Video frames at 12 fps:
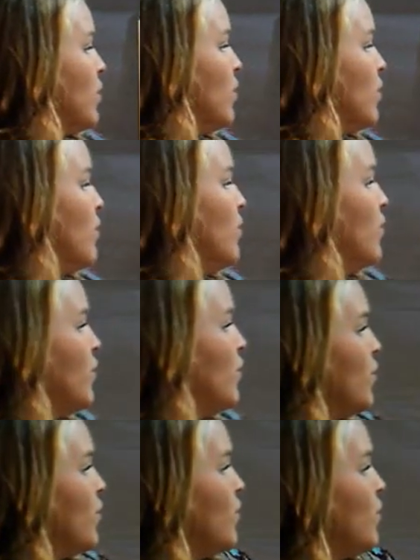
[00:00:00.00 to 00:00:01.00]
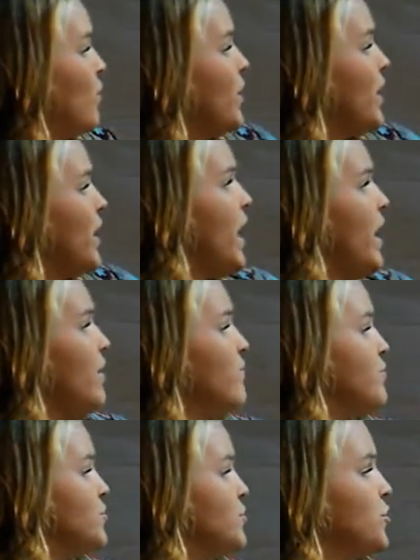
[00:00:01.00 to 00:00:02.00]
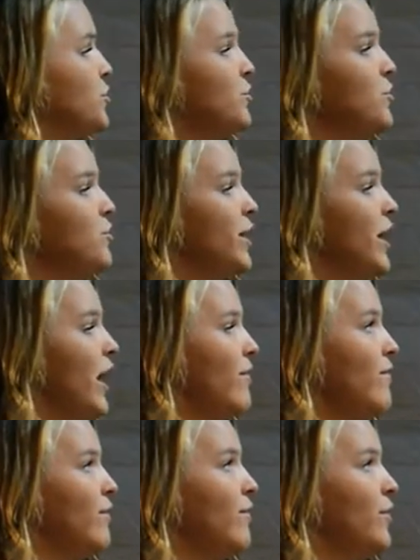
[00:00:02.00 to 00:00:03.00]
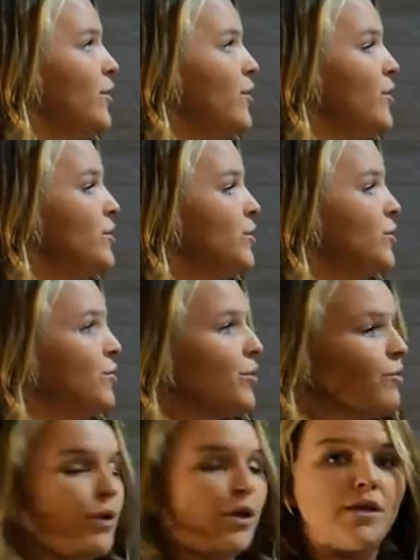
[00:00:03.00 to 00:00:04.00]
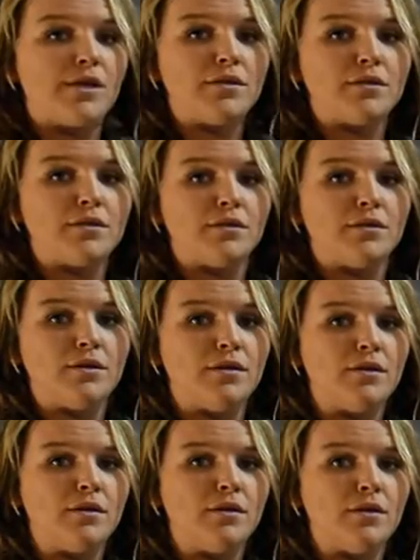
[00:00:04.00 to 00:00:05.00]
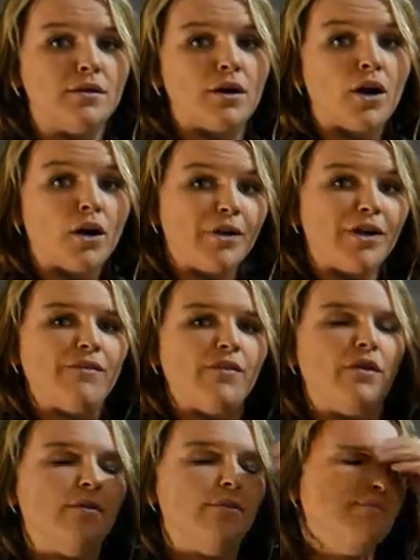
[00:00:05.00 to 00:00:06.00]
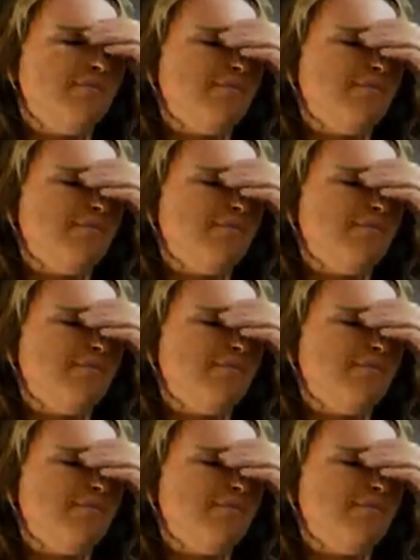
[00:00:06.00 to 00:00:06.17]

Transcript: so we have two 3's, or we have